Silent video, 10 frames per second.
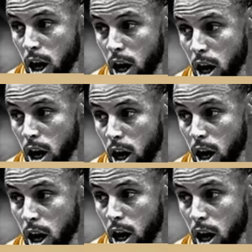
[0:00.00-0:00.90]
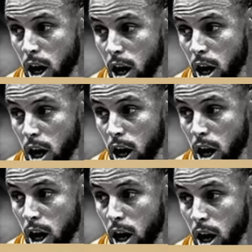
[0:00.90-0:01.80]

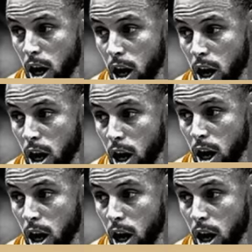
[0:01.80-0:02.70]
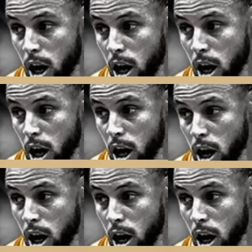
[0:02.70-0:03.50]
(silent)